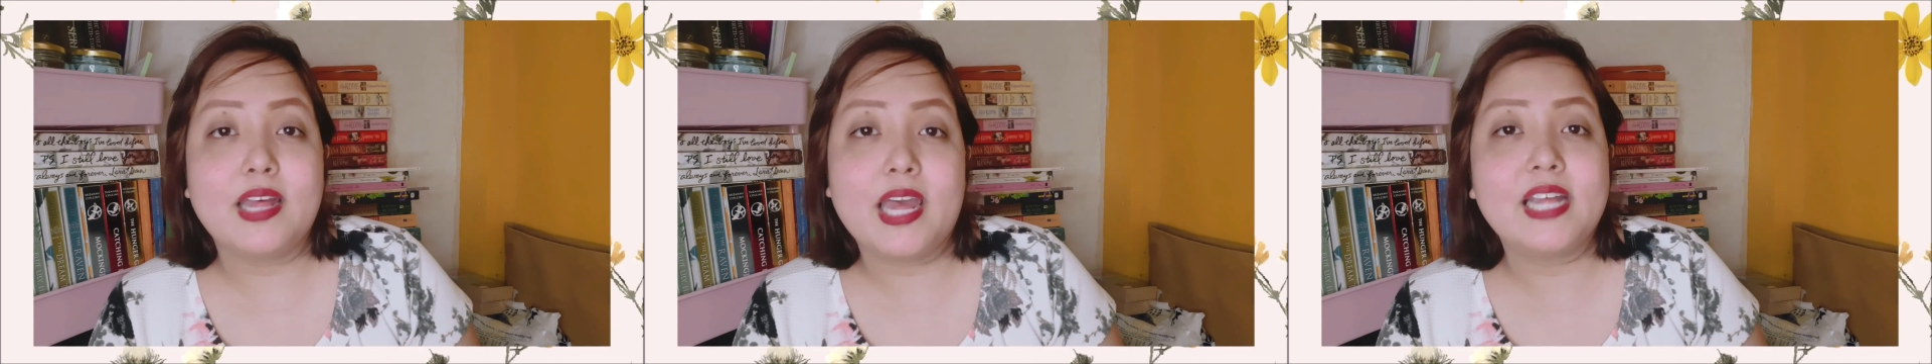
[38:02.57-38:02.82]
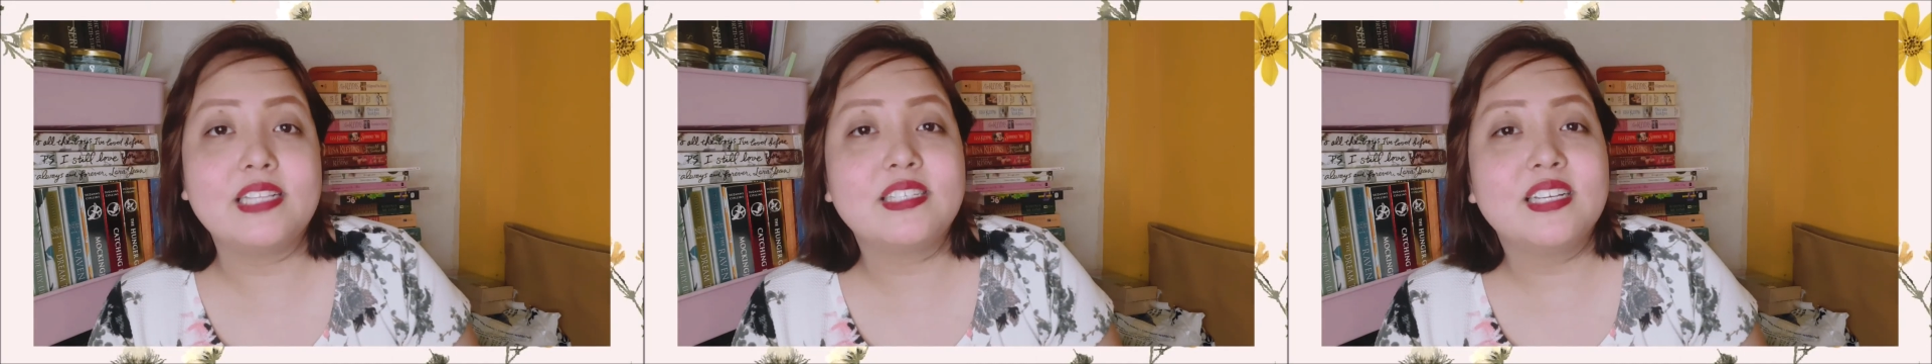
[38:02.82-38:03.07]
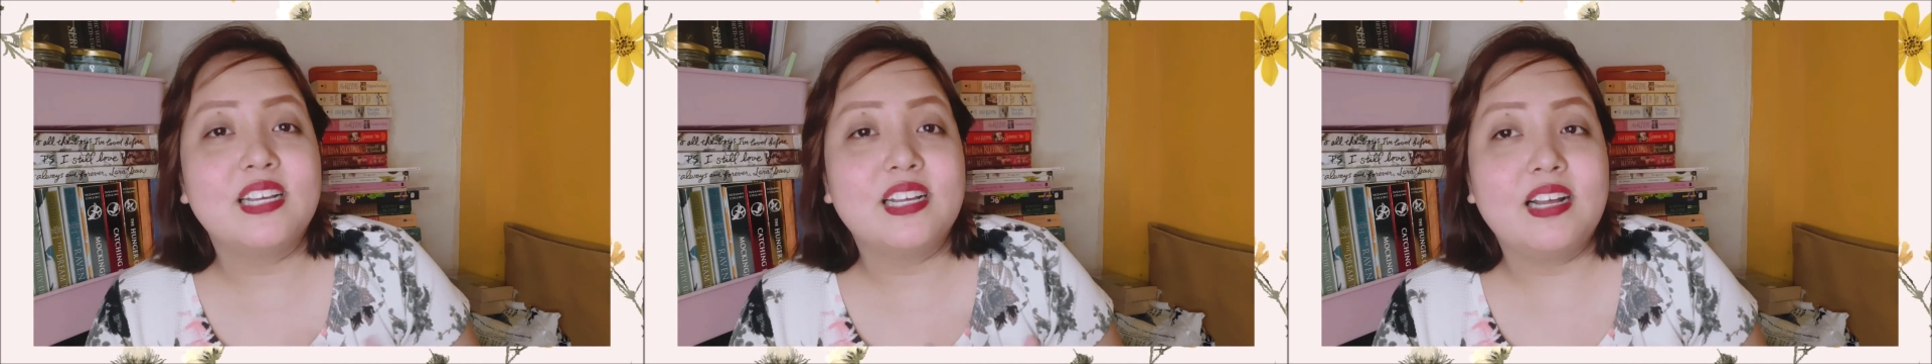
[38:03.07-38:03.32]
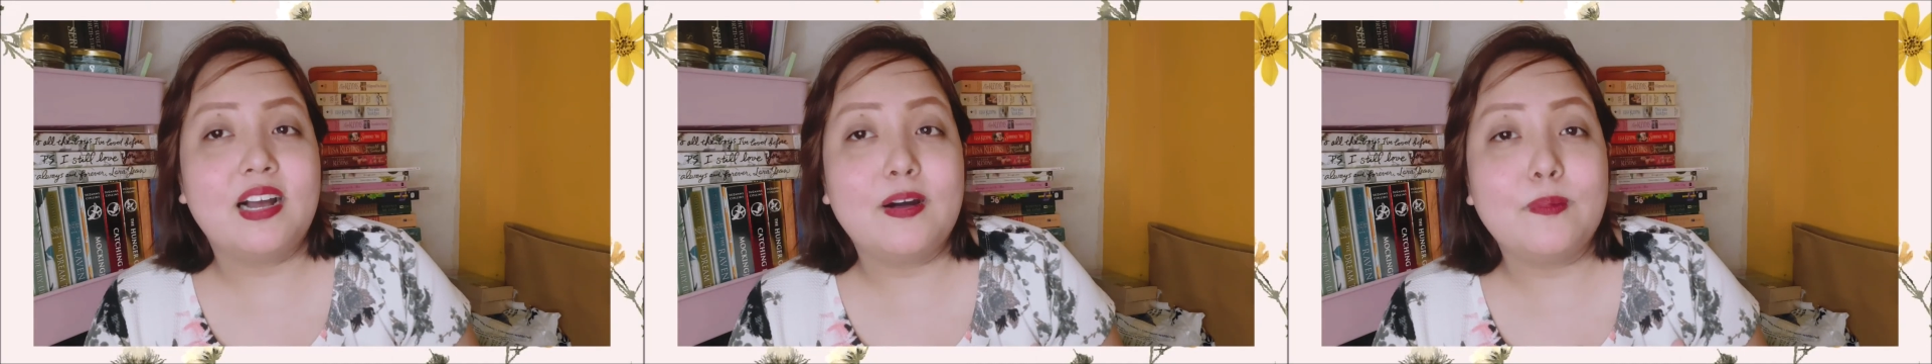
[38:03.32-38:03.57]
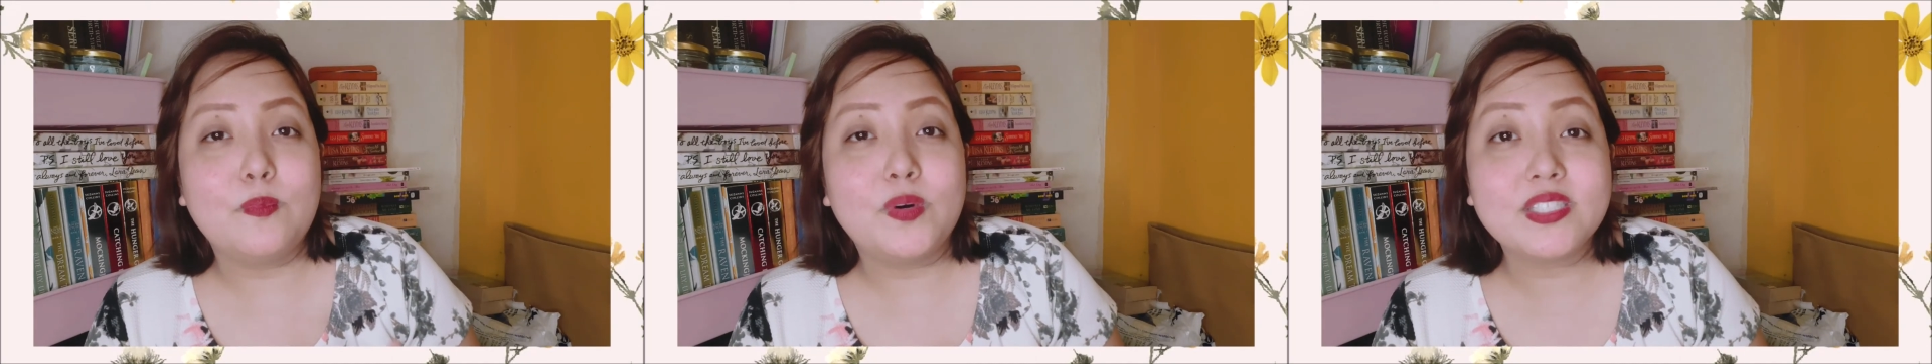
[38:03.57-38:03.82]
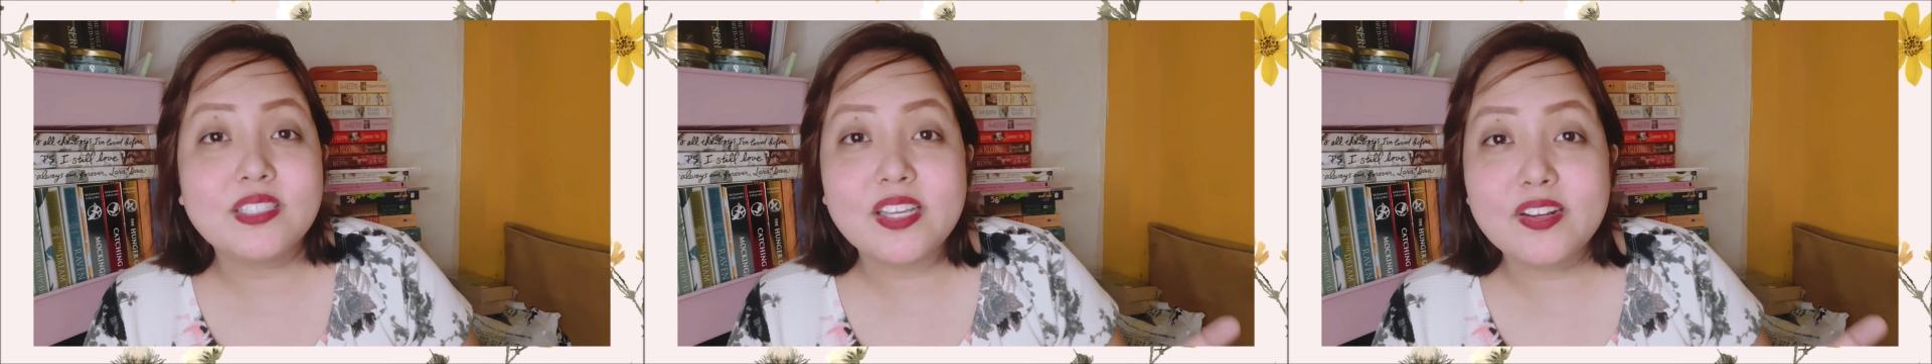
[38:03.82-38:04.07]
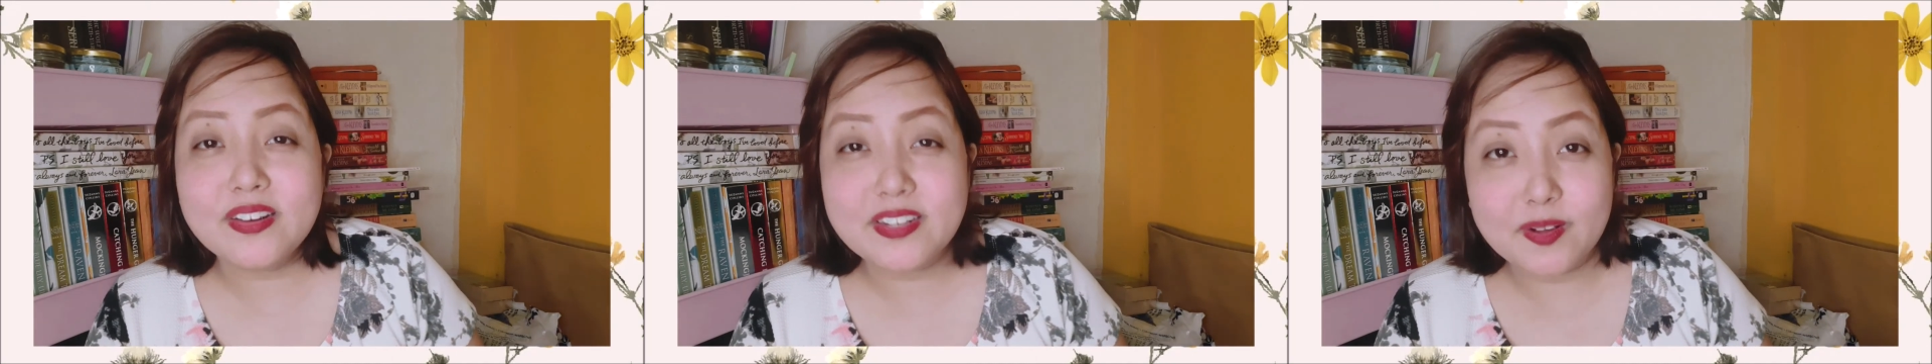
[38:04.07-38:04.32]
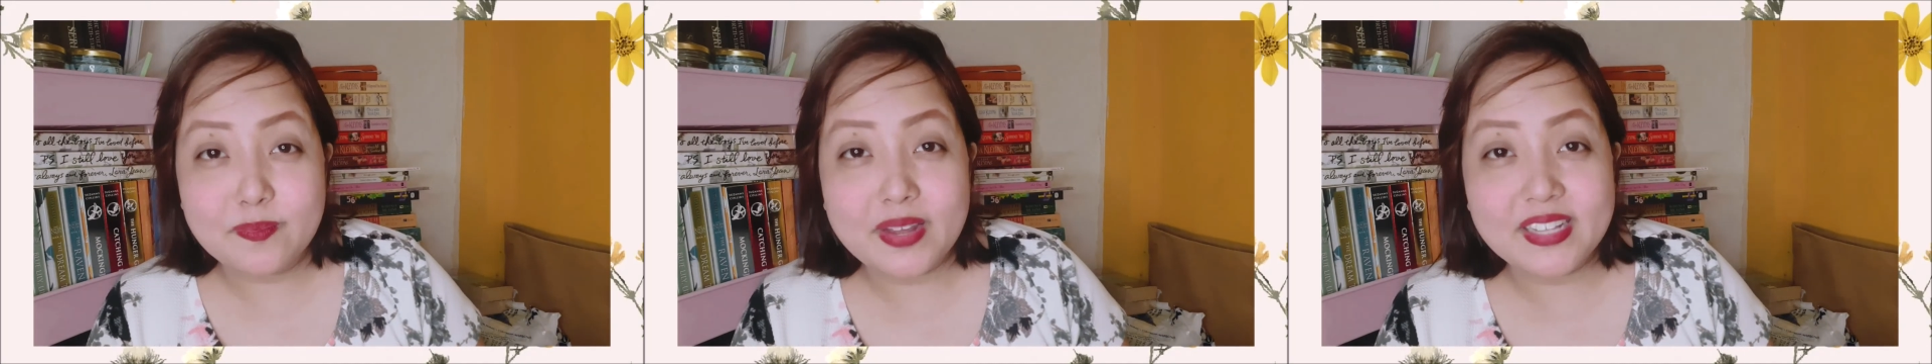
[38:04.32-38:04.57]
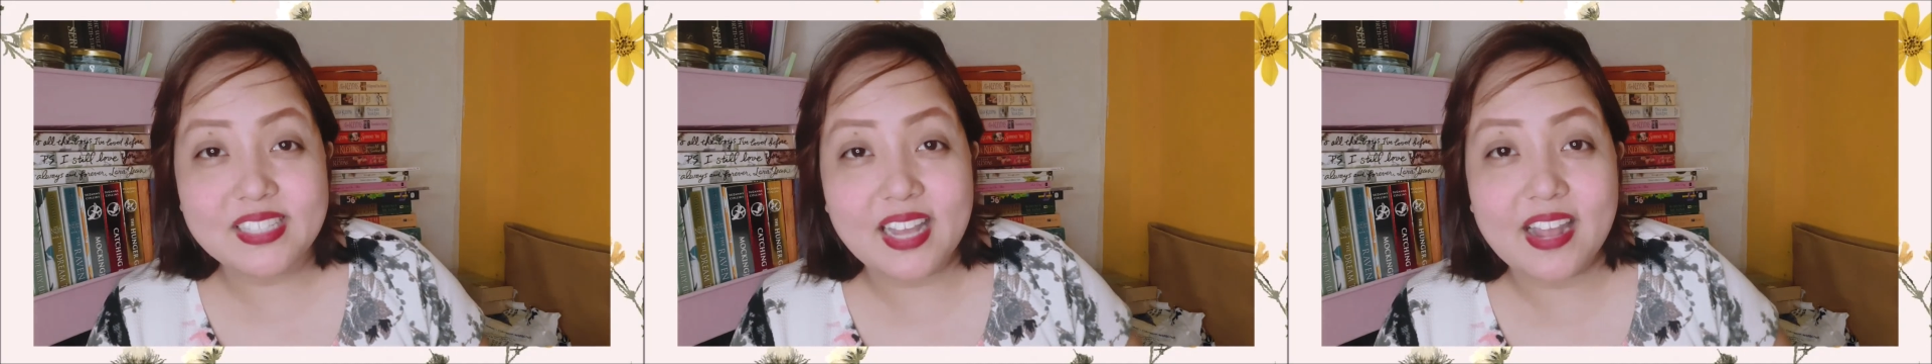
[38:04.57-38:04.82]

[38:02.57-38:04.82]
and what do you recommend